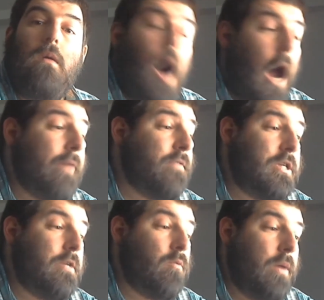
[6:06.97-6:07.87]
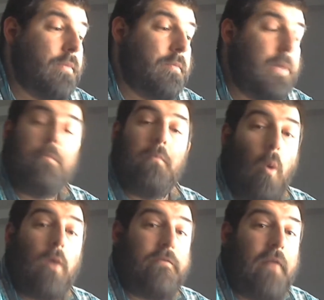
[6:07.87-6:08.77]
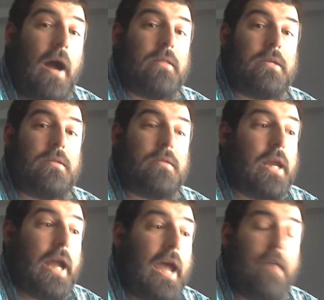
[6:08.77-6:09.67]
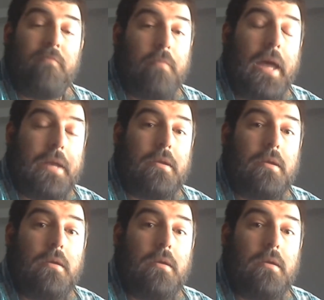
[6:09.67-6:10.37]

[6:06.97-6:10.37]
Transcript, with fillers: I have seen women be more violent than I have men.